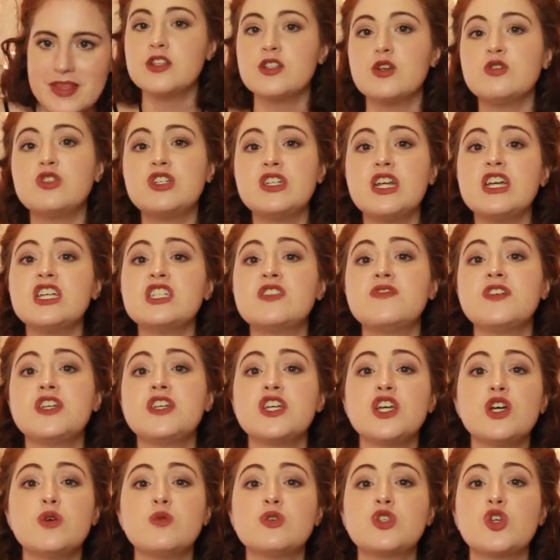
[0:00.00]
So today's
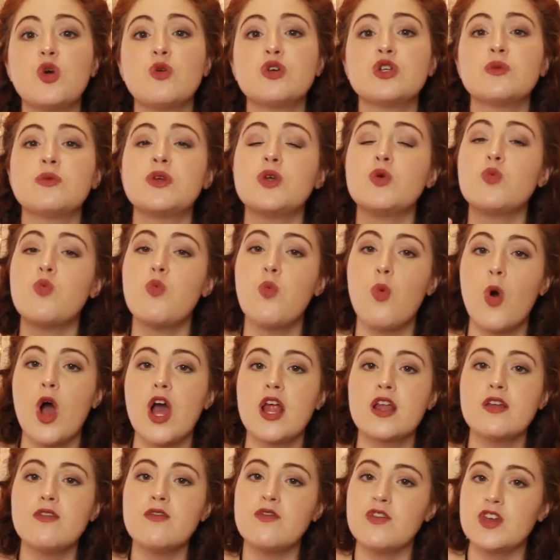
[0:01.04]
video is going to be
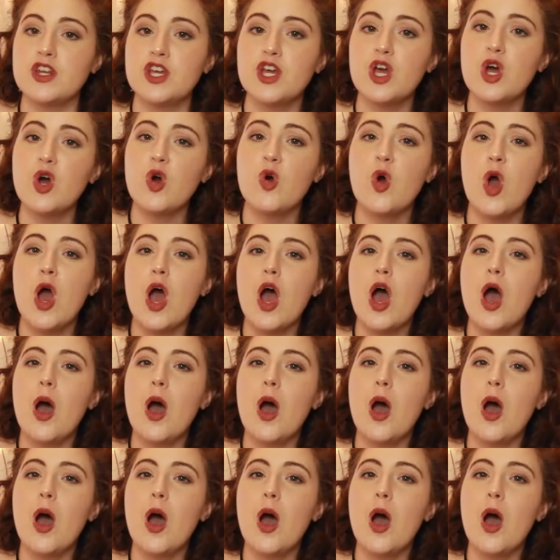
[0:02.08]
one video,